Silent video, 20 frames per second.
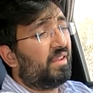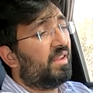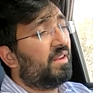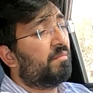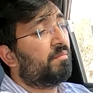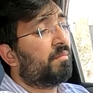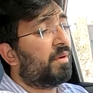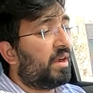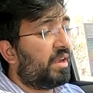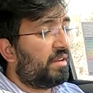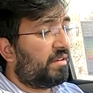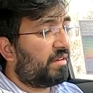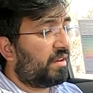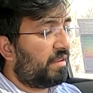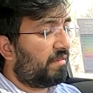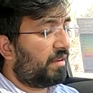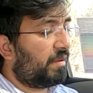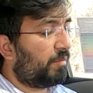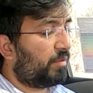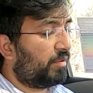in my
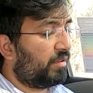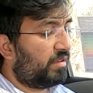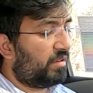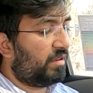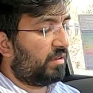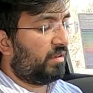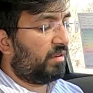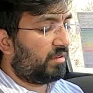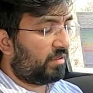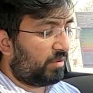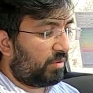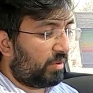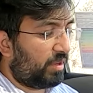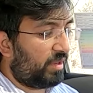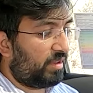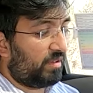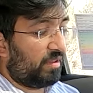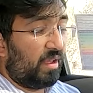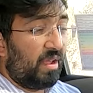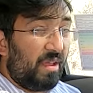driving position, so
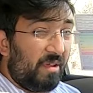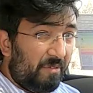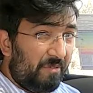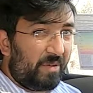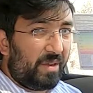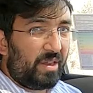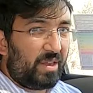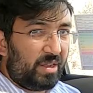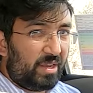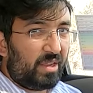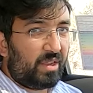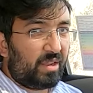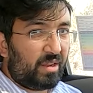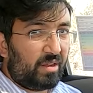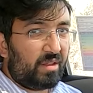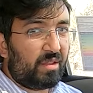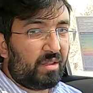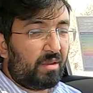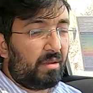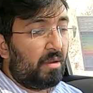it's fairly
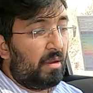in the